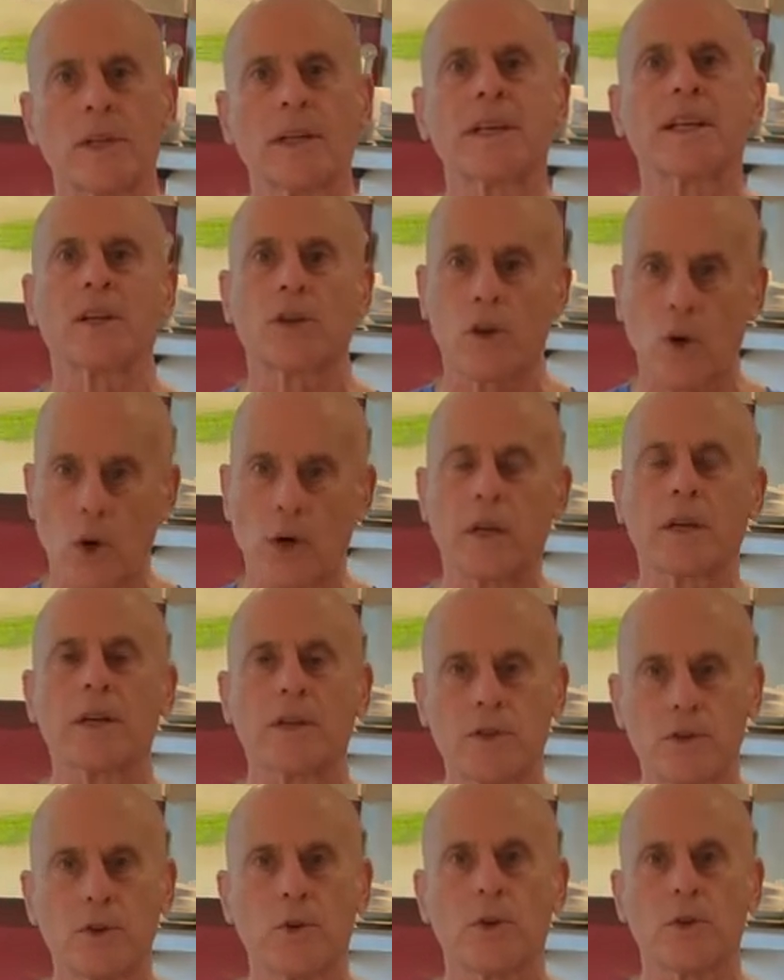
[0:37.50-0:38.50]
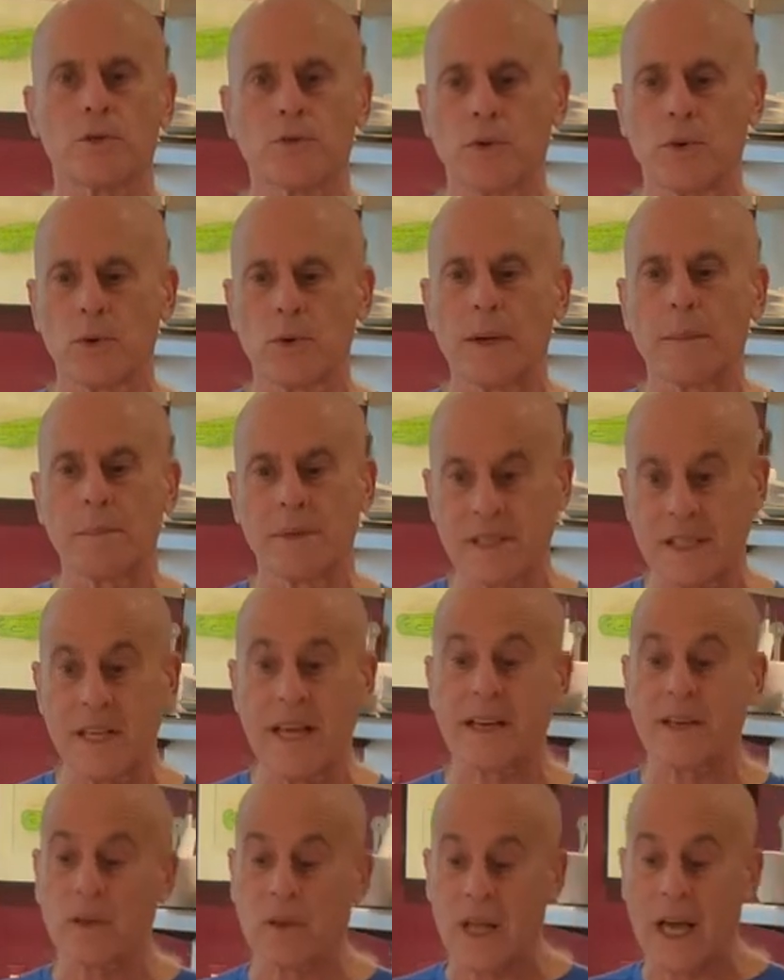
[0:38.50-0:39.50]
to cook Jewish food, and
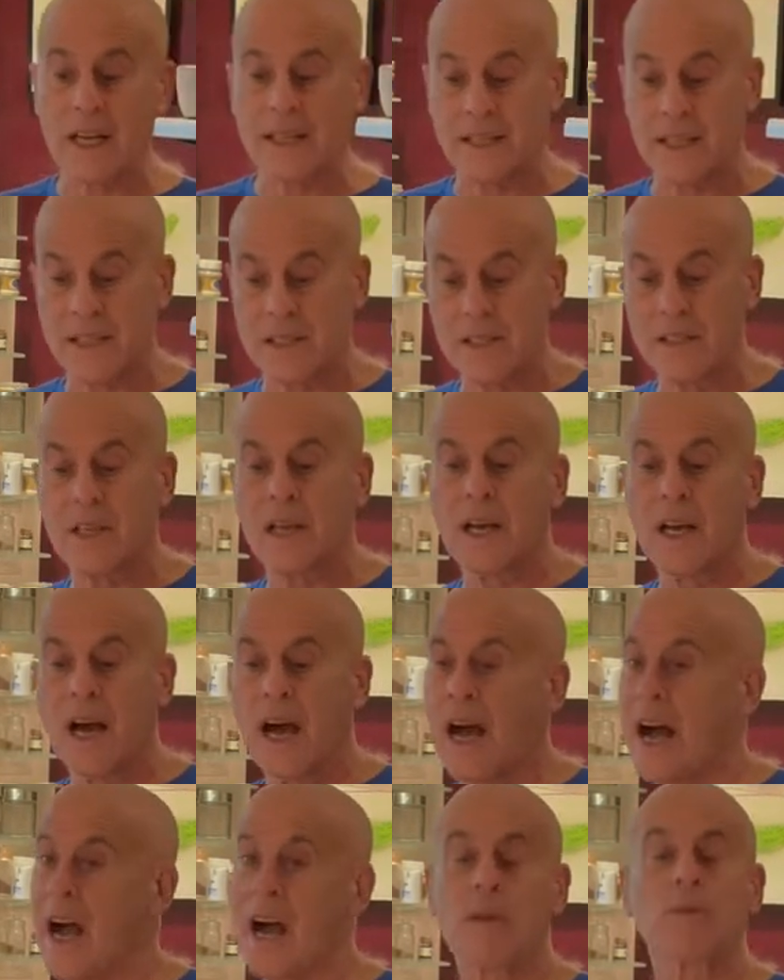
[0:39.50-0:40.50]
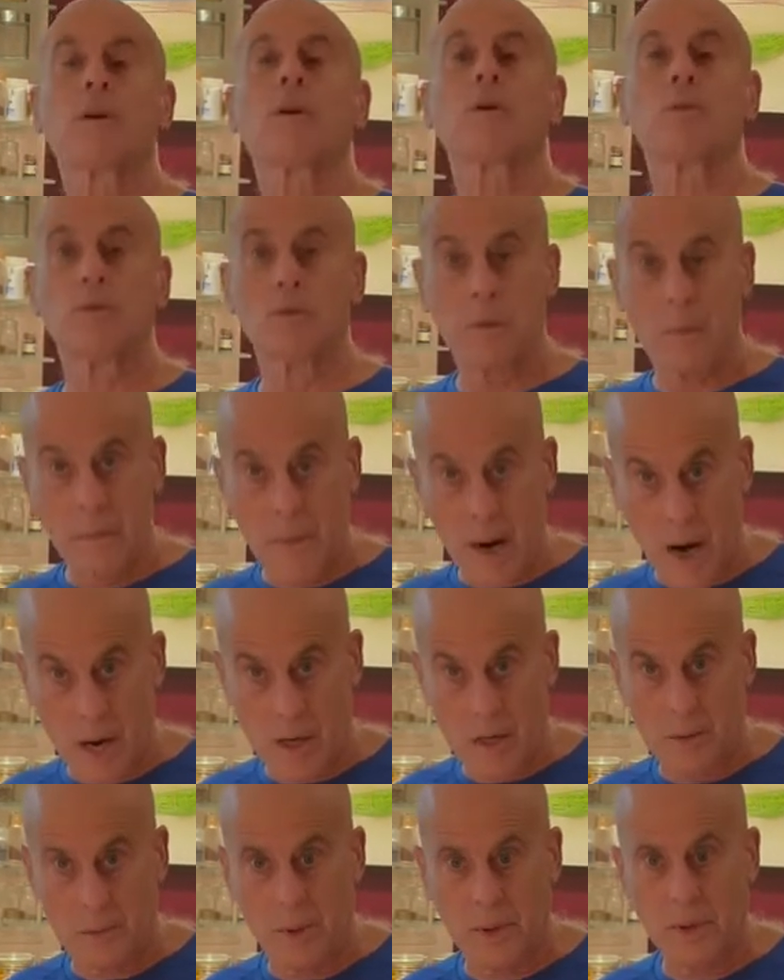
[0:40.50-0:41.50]
potato Luckies are
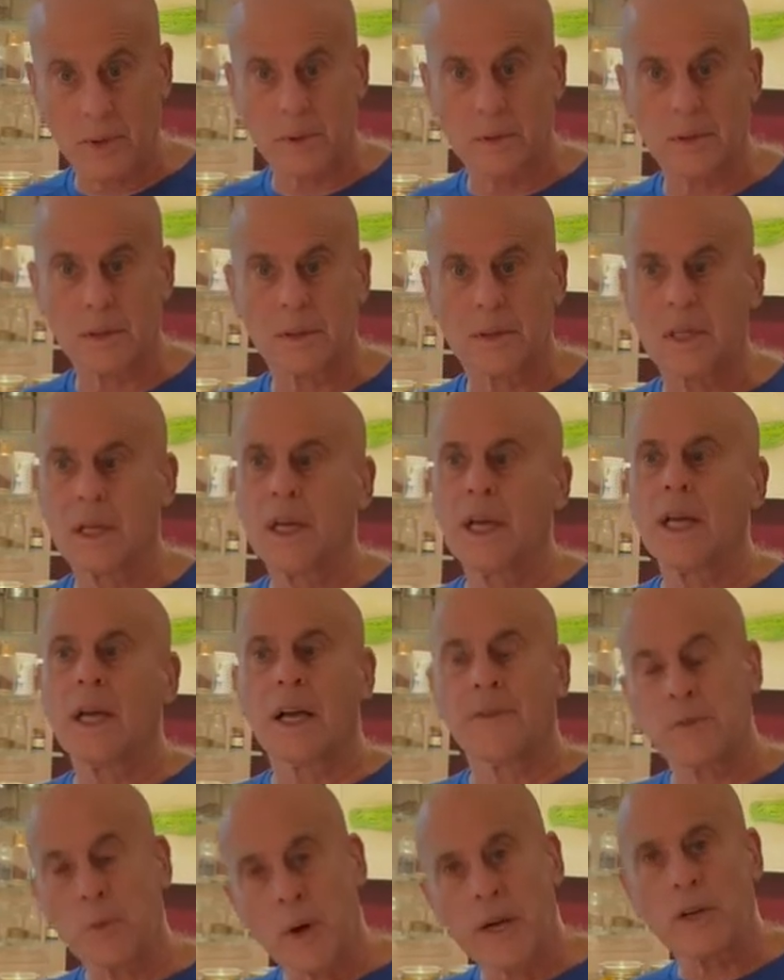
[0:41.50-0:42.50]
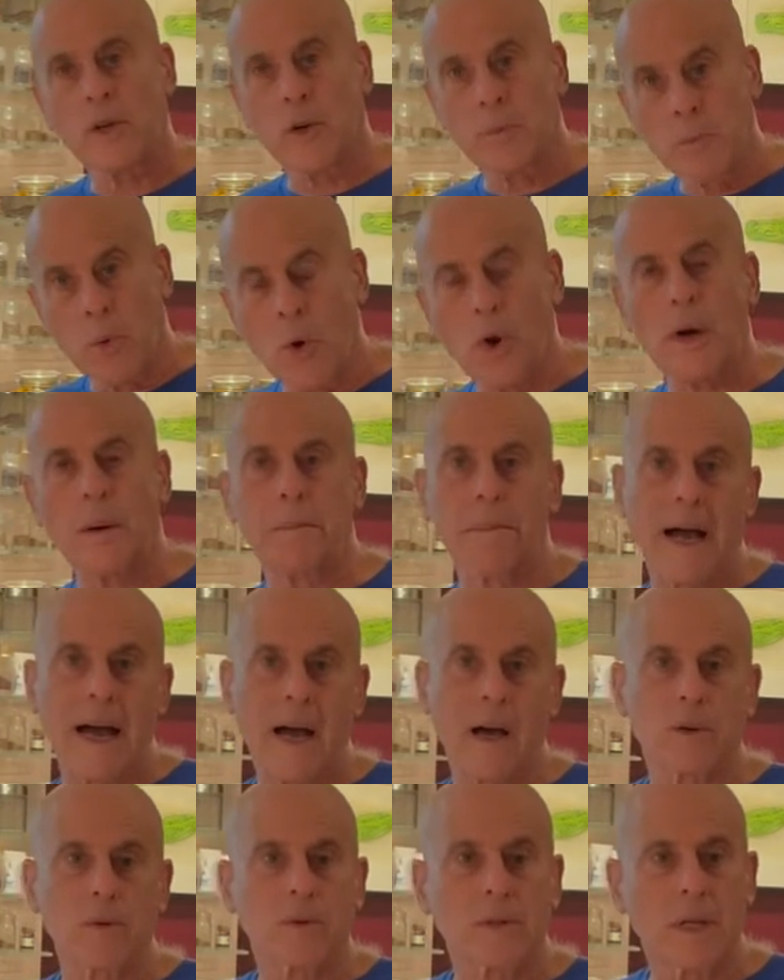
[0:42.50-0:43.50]
remarkable. If you want to learn more
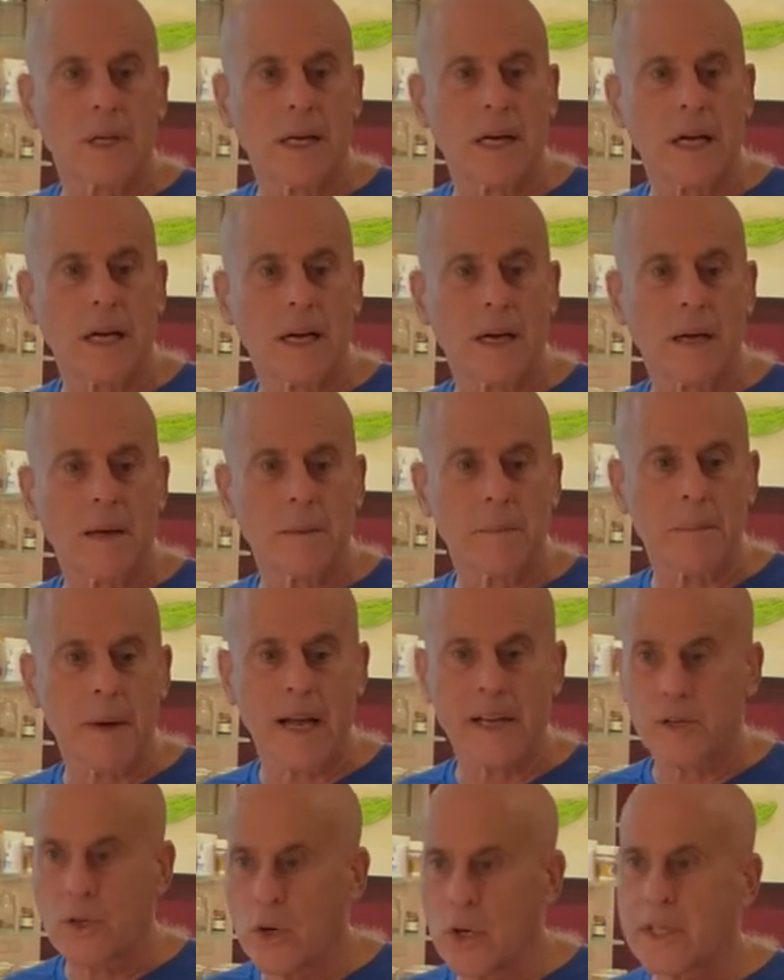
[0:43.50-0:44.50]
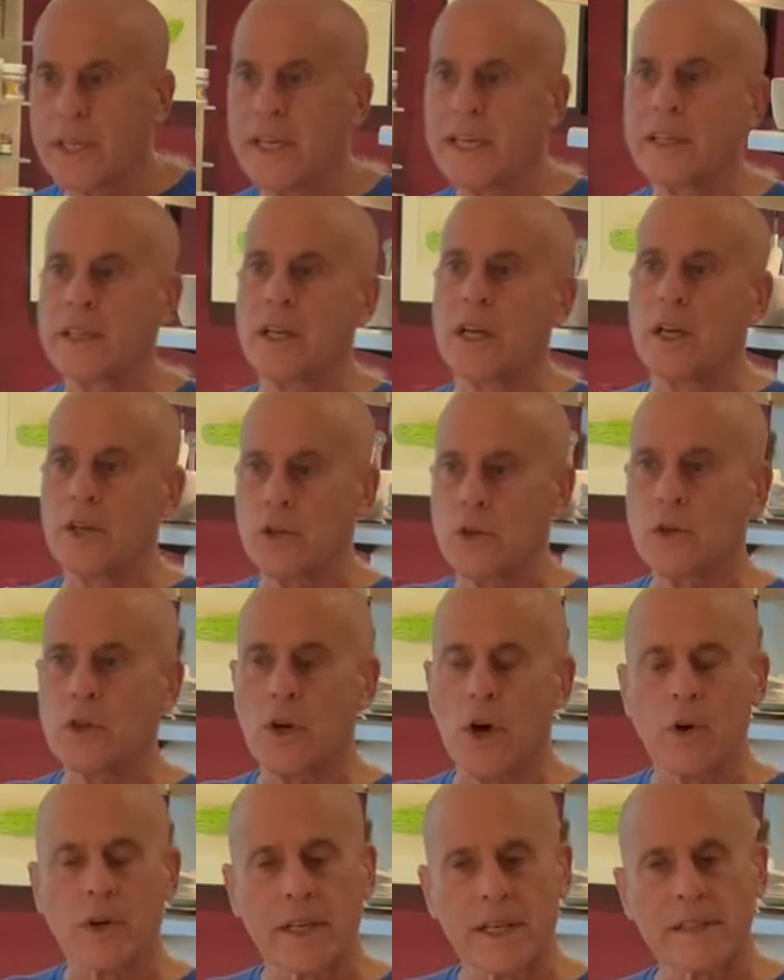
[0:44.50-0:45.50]
about my cooking, you can
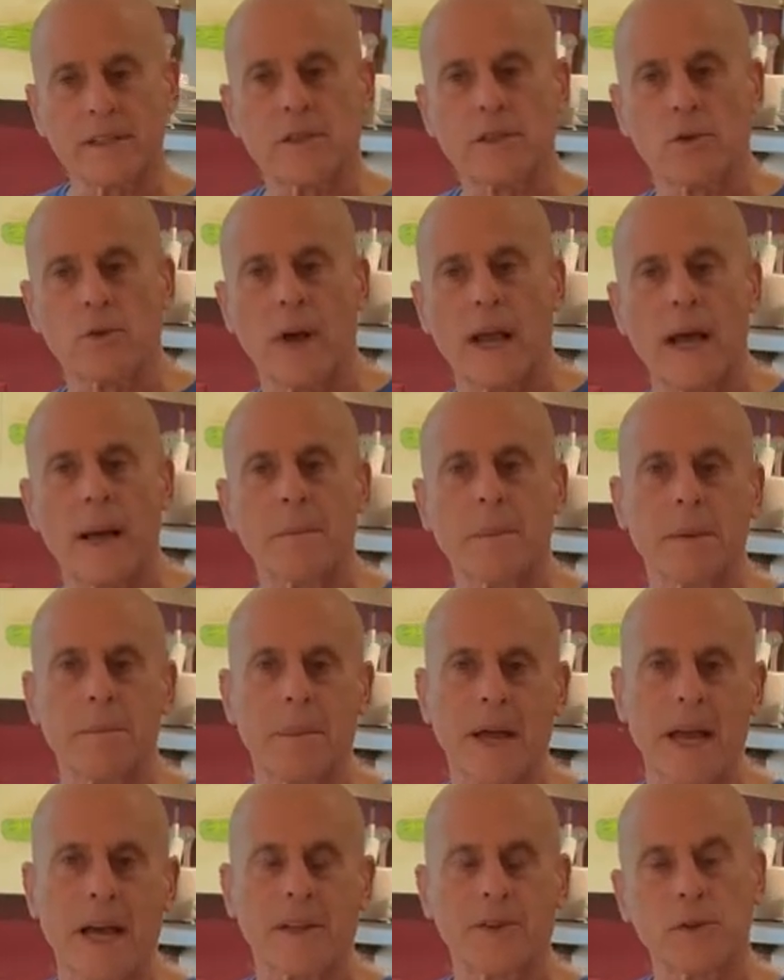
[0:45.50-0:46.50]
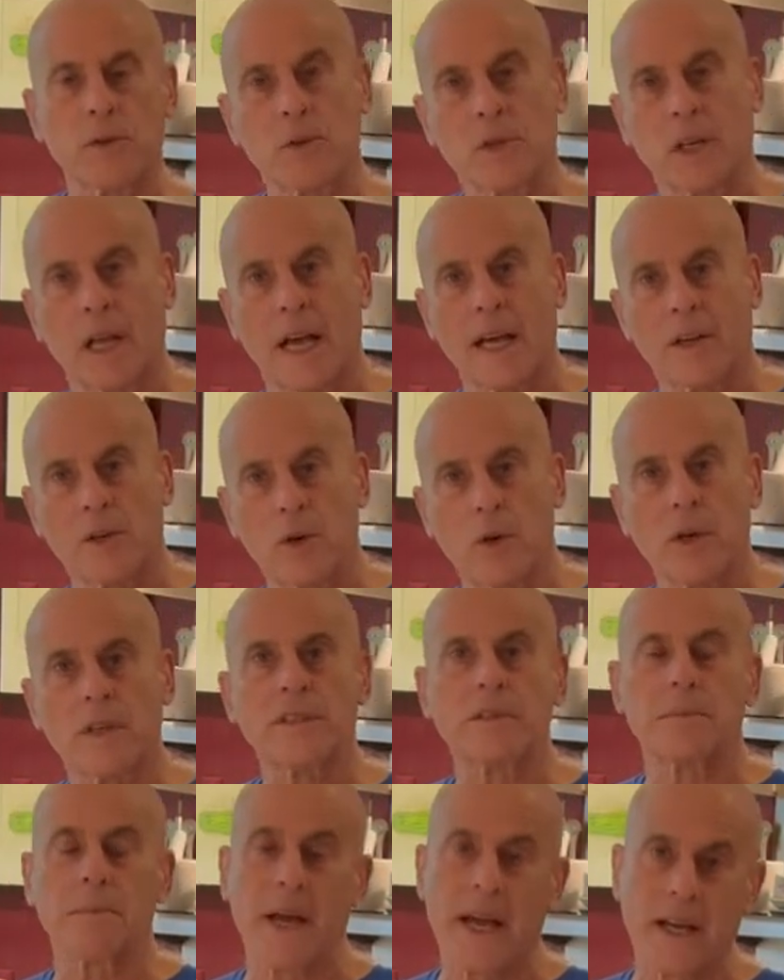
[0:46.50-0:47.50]
go to Instagram at Matthew Kline
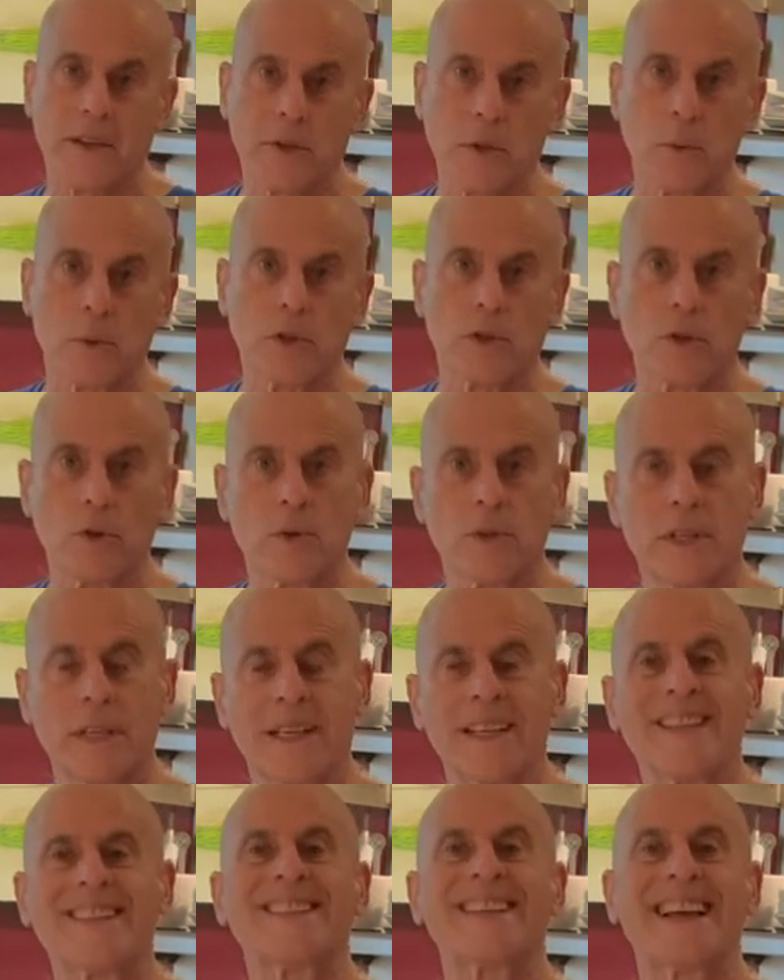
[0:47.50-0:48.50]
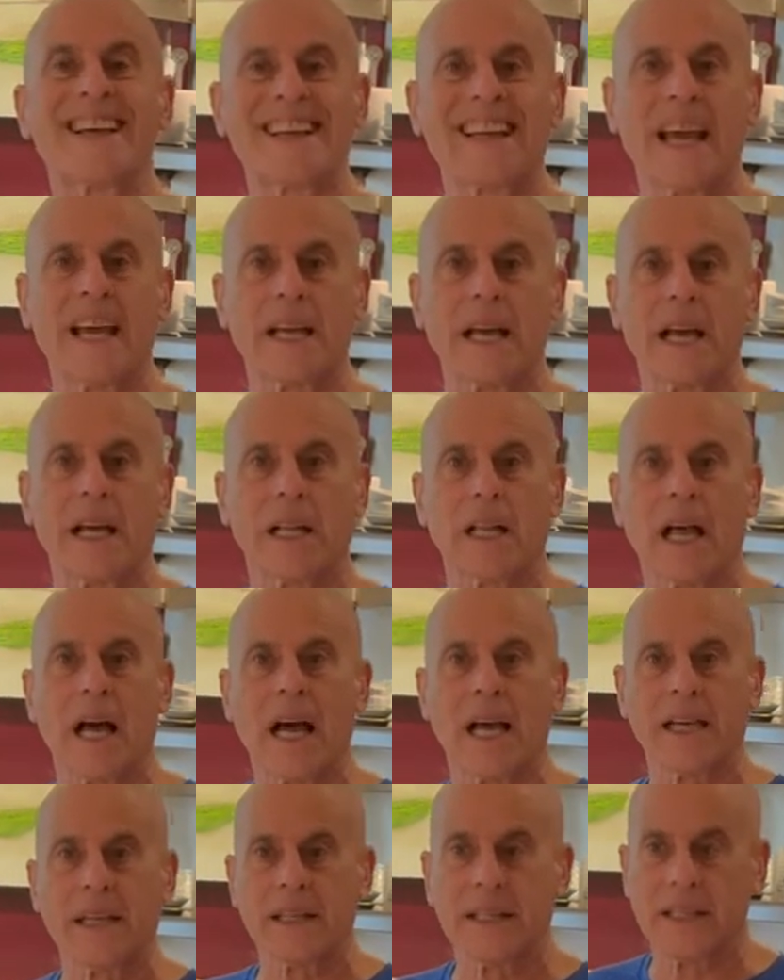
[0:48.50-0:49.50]
Cooks, Matthew with 2 T's,
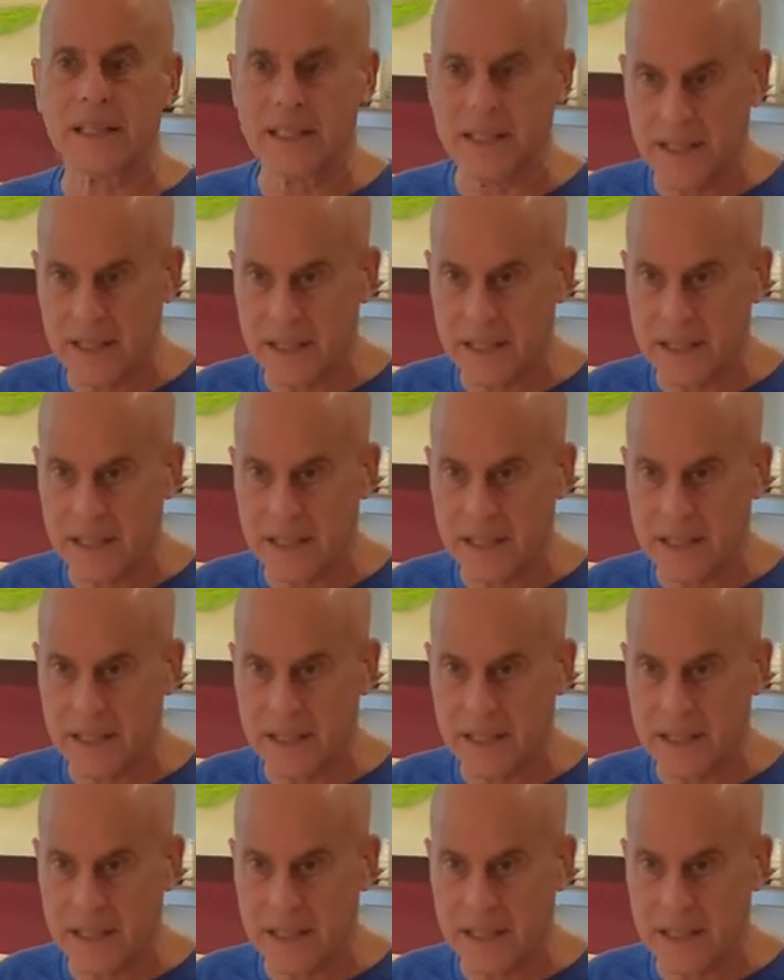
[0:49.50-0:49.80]
K-L-I-N-E.